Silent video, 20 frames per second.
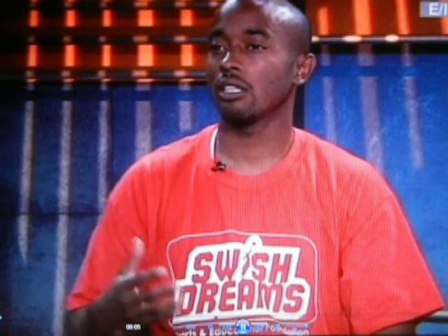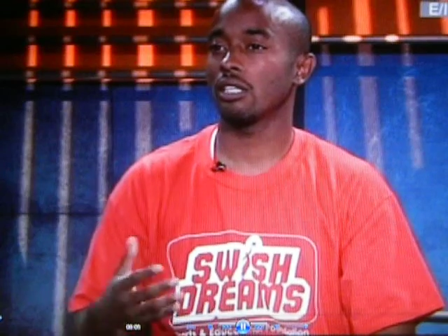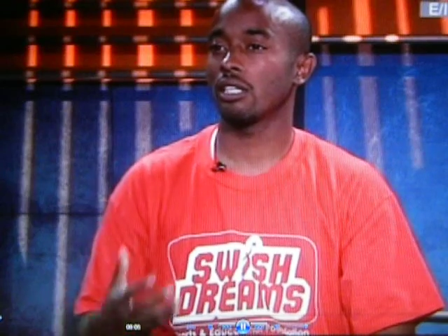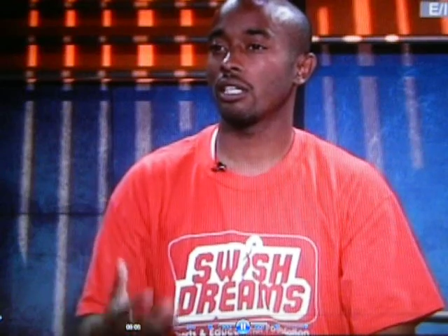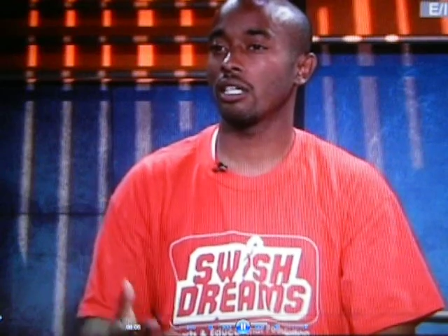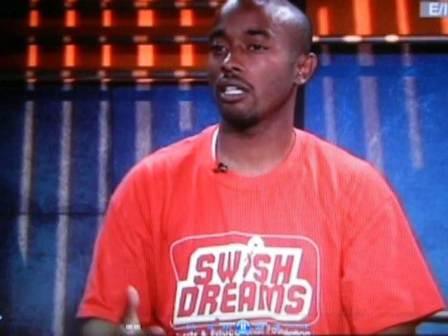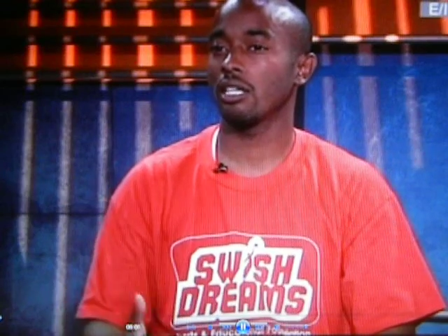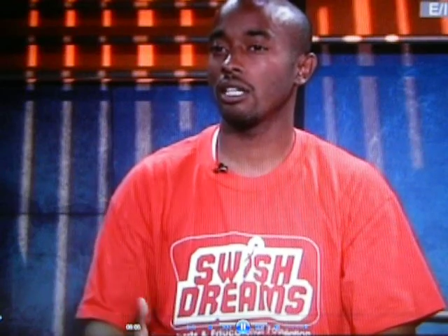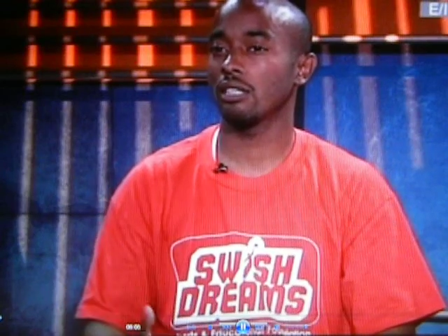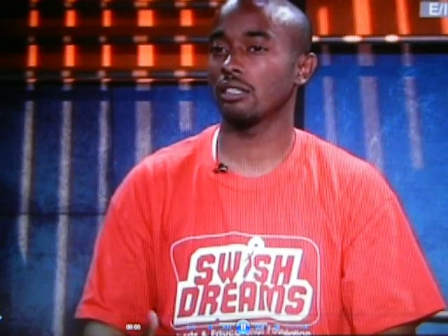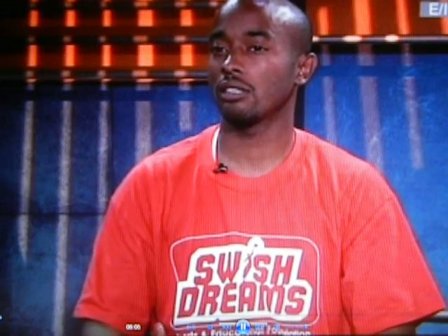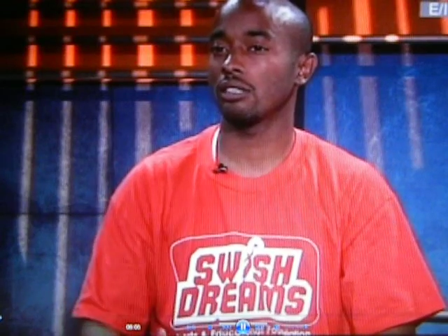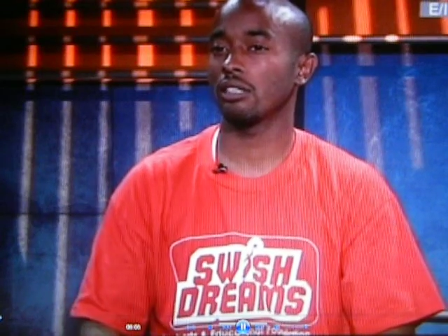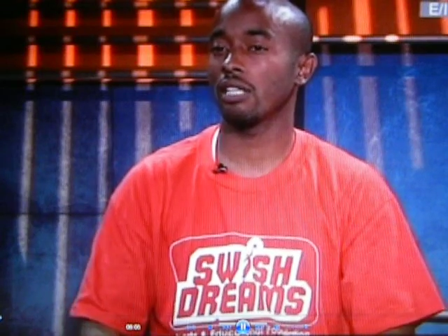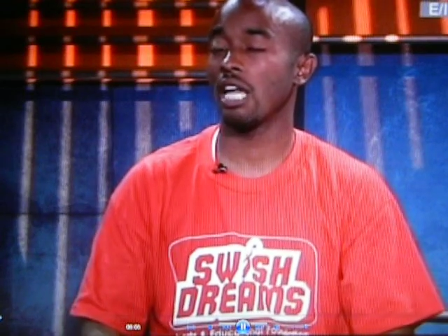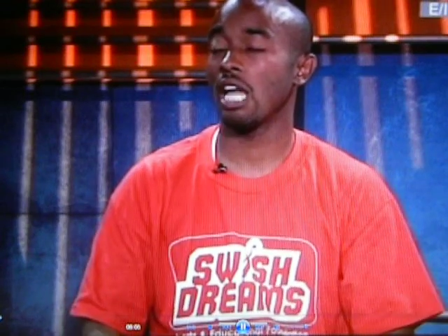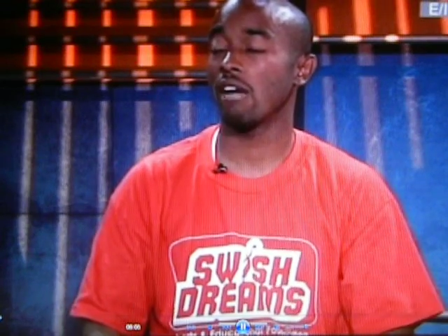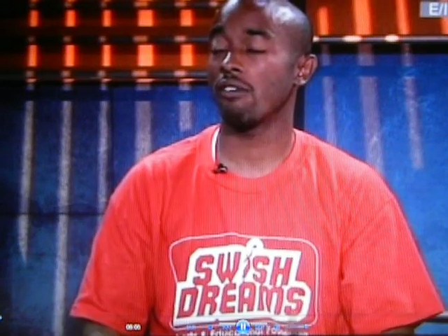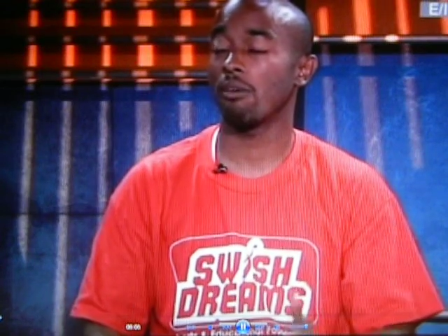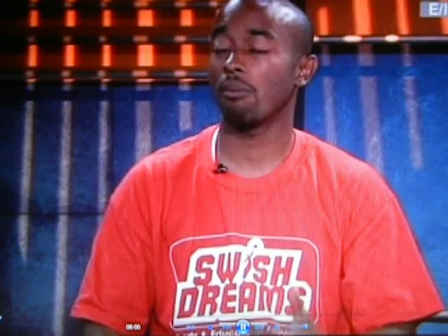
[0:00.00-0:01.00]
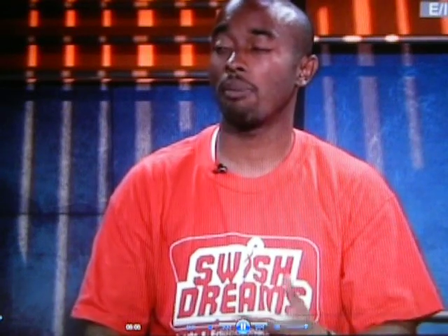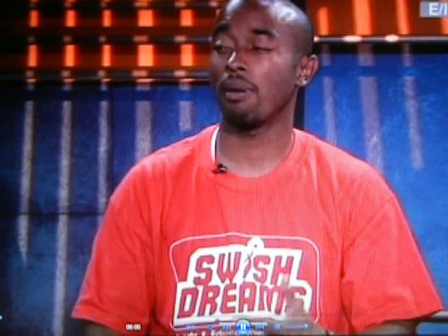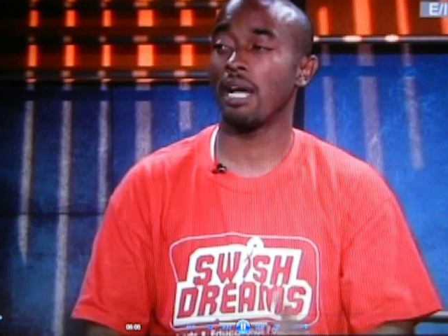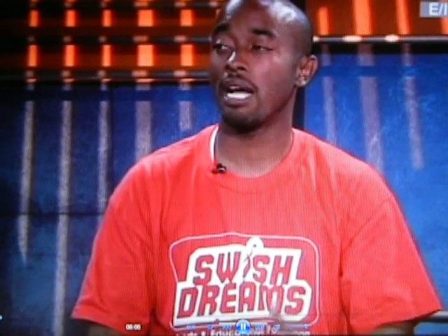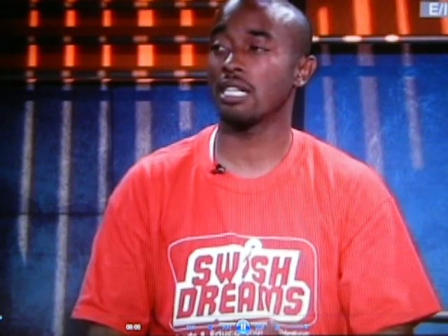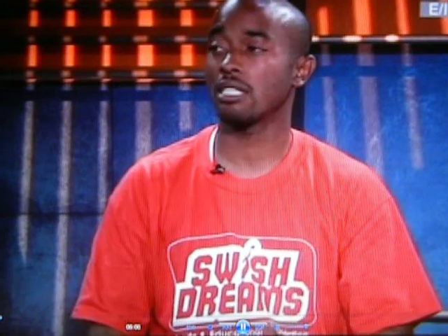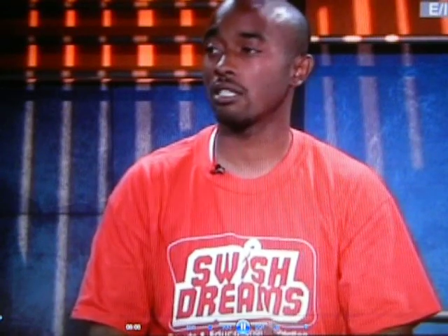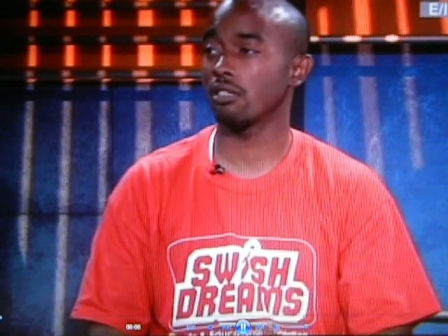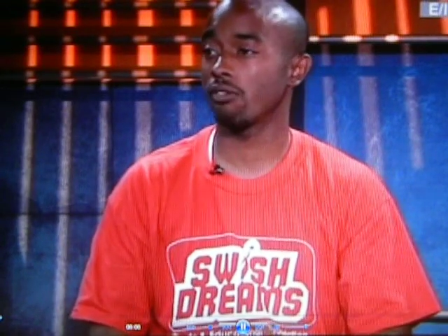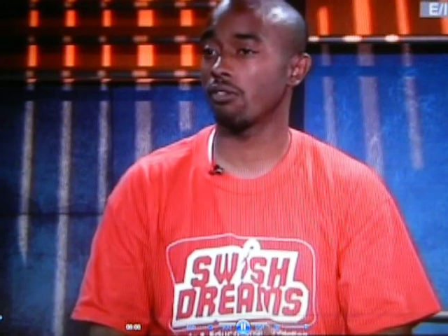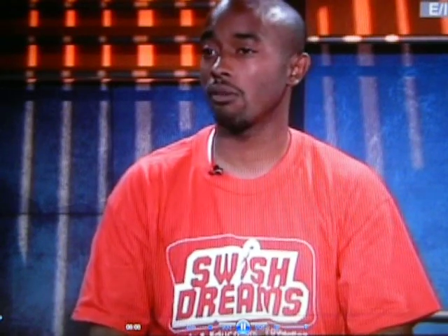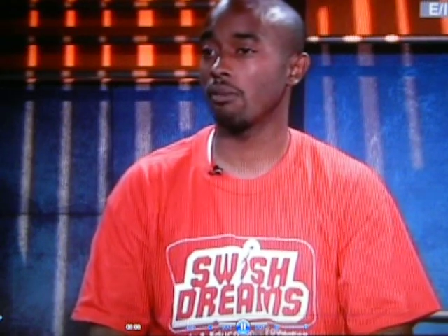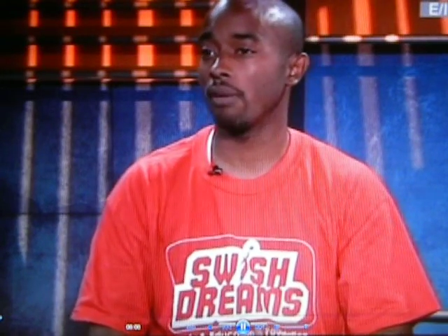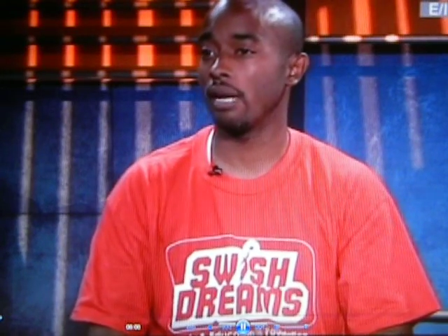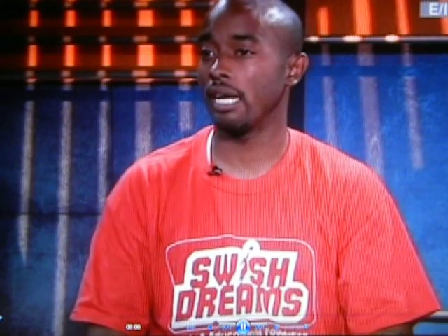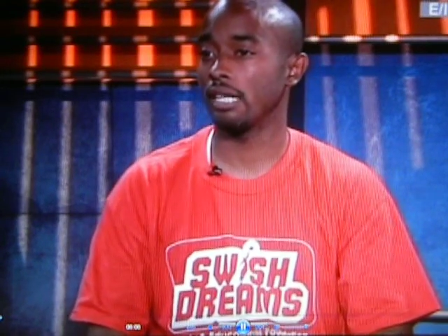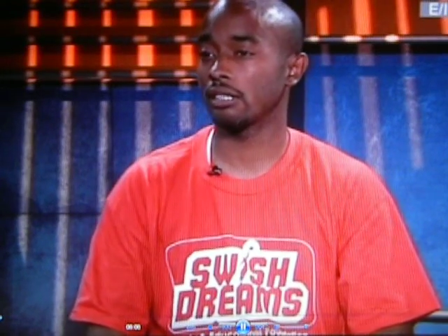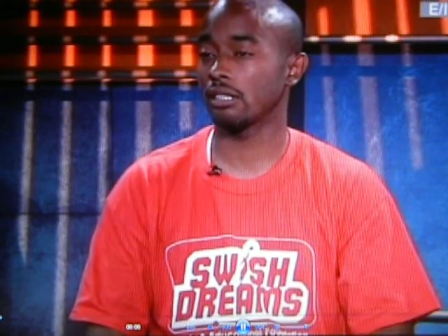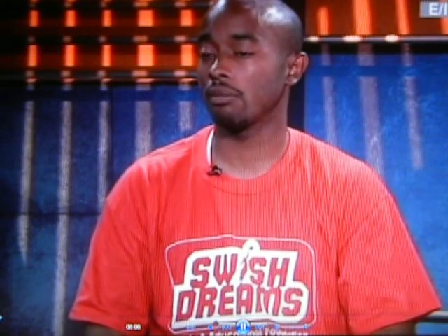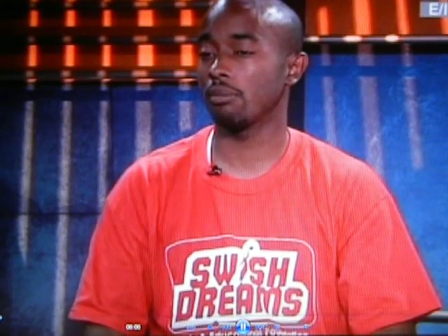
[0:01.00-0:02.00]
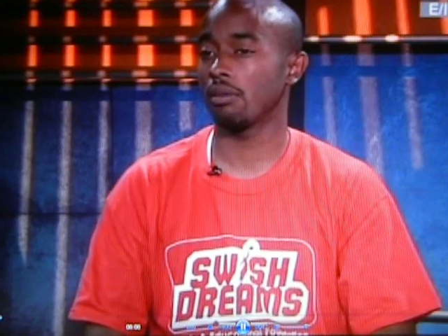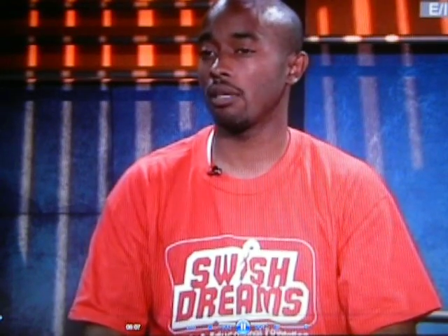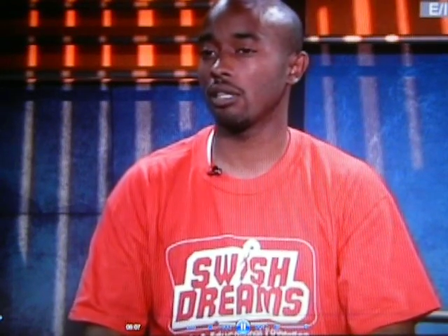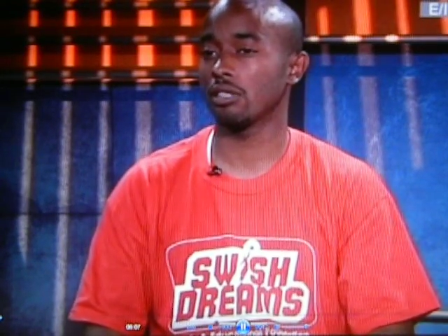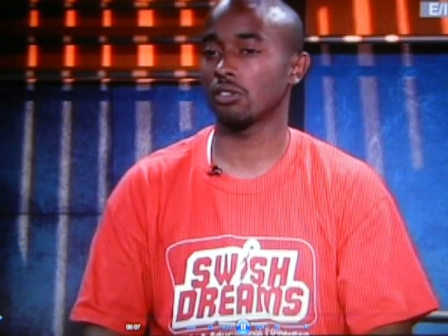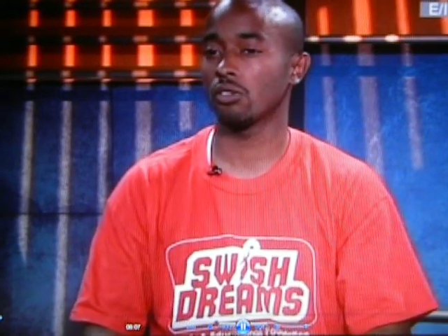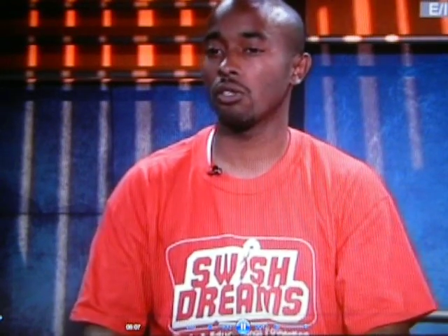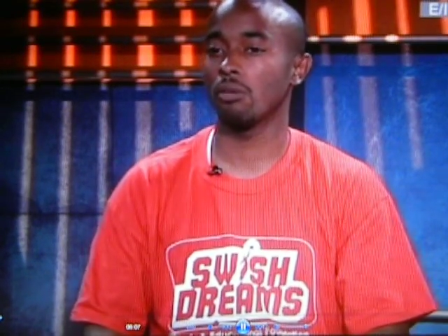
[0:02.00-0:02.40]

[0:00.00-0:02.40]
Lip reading: The kids, they have a passion for basketball,